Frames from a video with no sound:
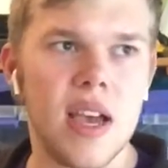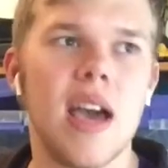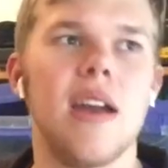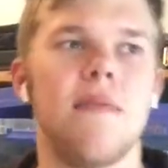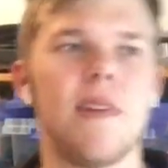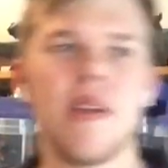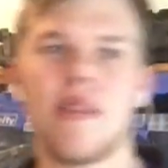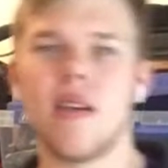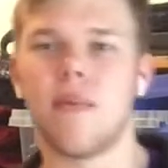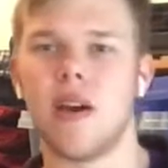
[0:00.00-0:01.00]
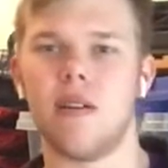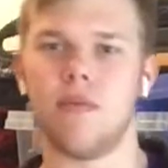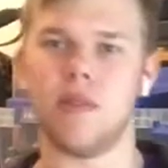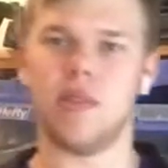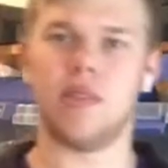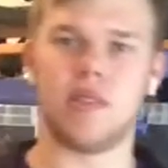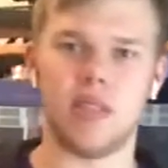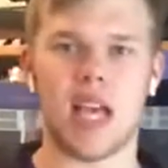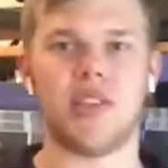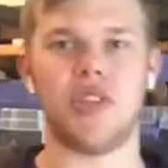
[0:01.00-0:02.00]
And a funny thing about it was,
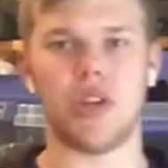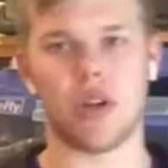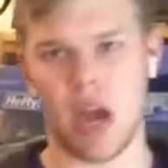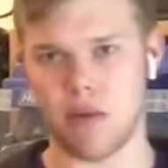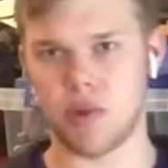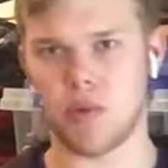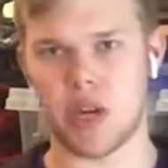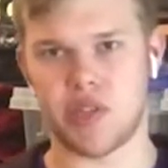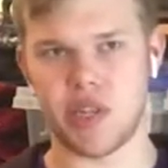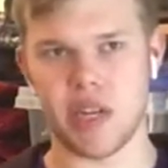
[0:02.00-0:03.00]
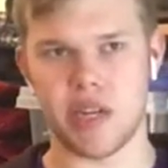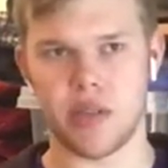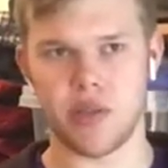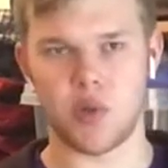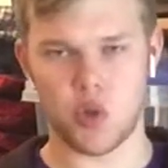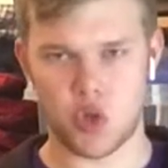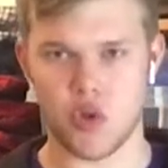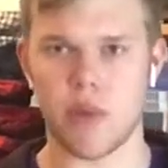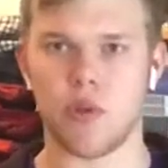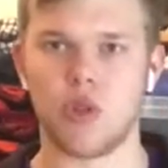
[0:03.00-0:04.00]
last year I was watching
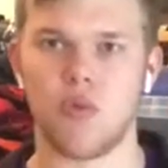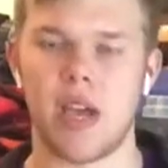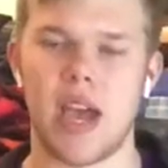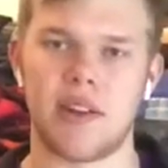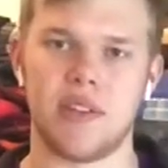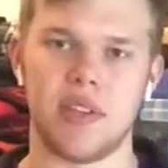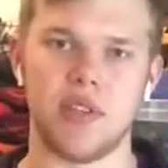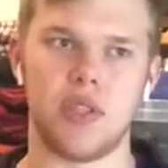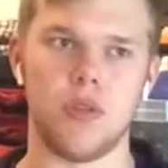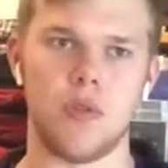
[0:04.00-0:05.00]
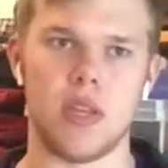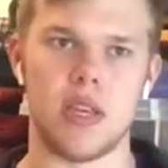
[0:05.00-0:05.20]
streamers reacting to